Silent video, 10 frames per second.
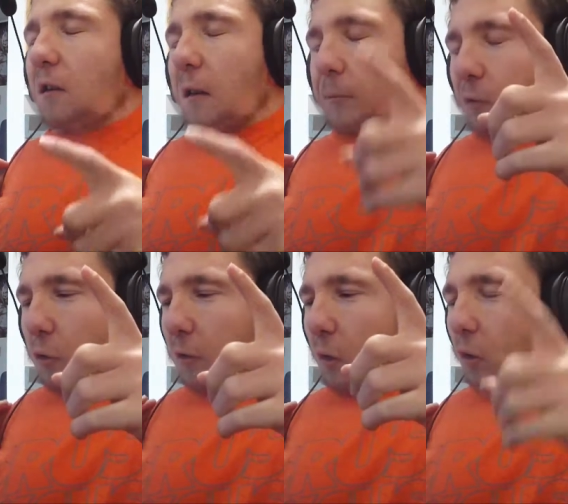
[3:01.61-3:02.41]
I'm
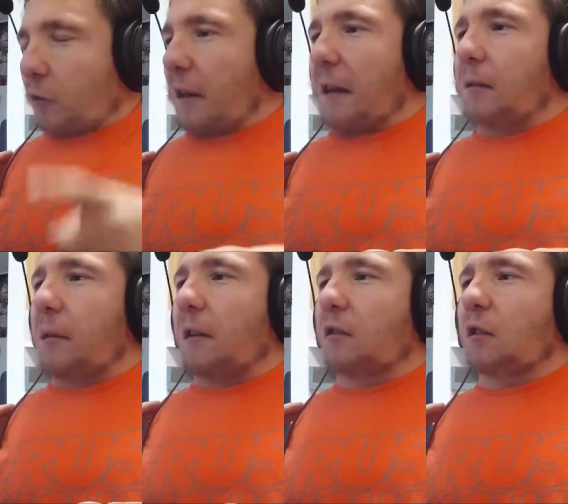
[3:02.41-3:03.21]
doing all the
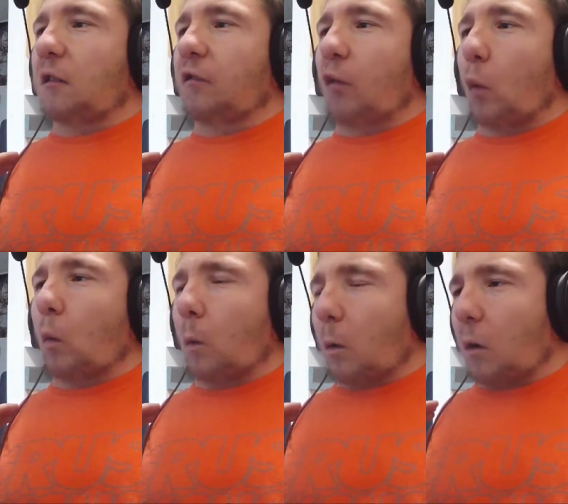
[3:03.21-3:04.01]
animations
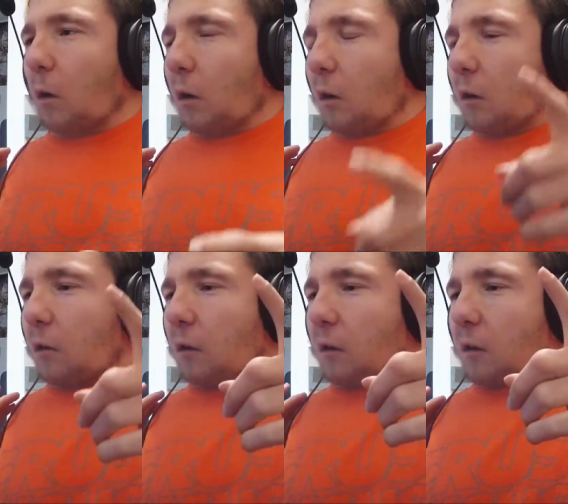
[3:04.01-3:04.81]
for
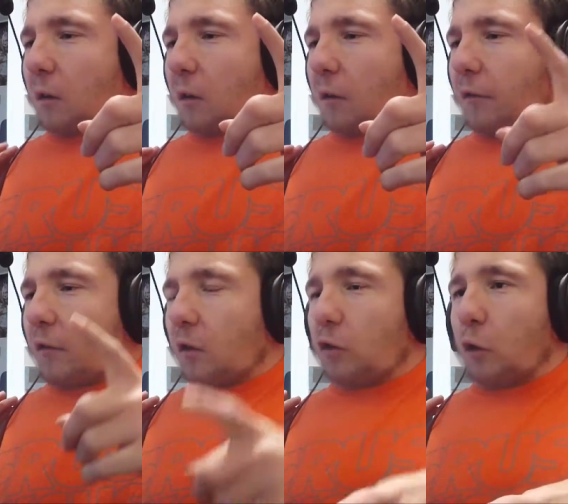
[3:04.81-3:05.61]
uh,
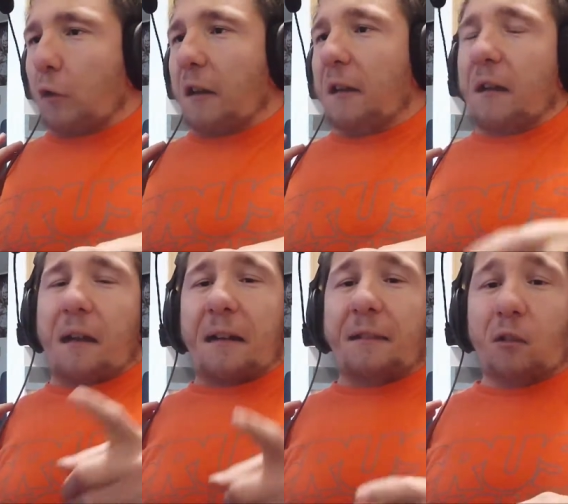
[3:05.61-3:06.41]
the shooting.
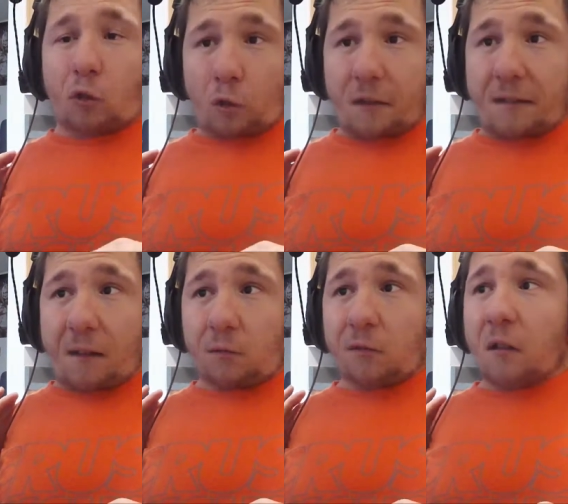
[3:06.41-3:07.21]
I got the shooting
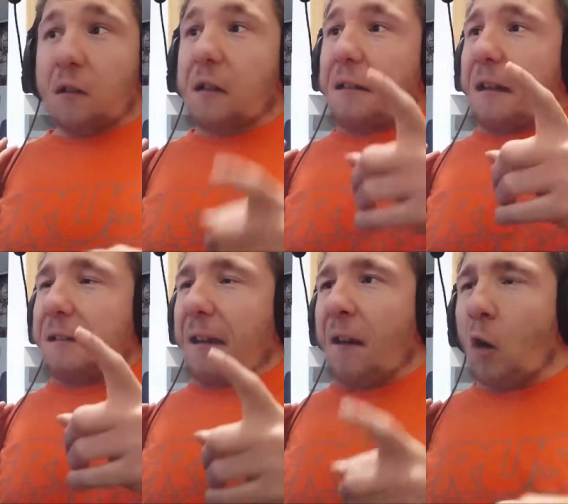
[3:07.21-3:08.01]
down. I
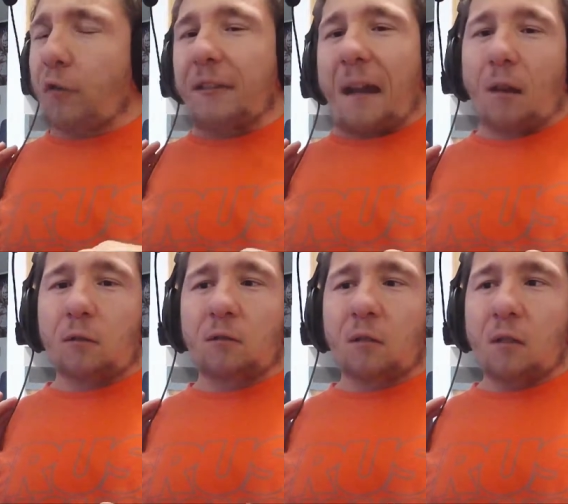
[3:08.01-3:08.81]
got the health
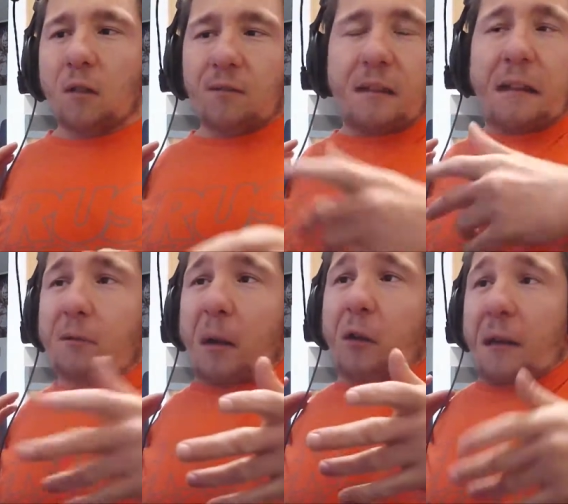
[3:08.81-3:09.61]
down. That's
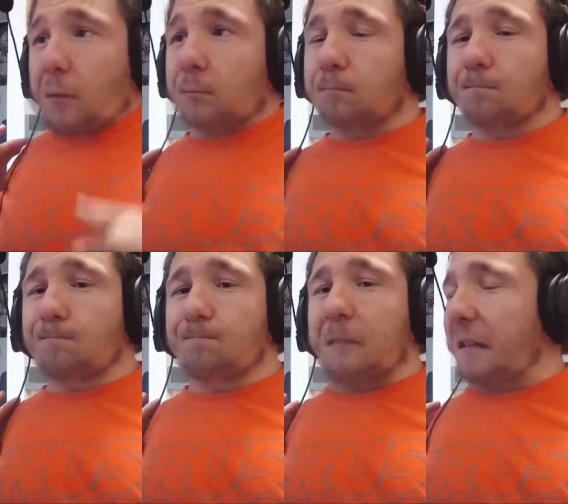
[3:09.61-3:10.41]
about it.
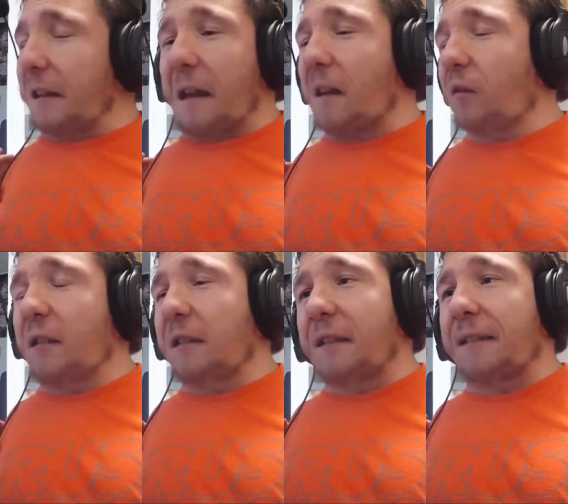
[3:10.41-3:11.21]
That's
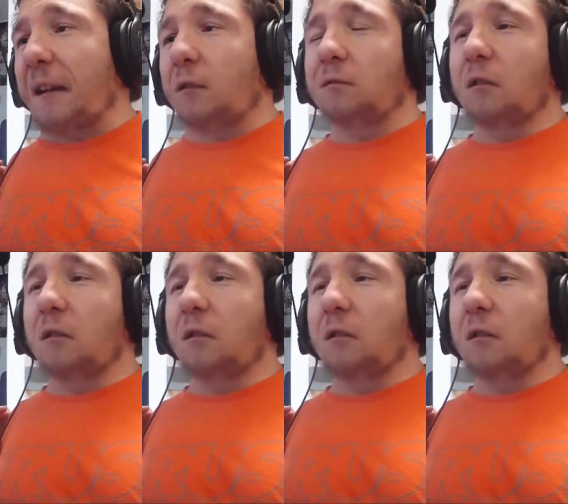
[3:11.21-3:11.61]
everything down.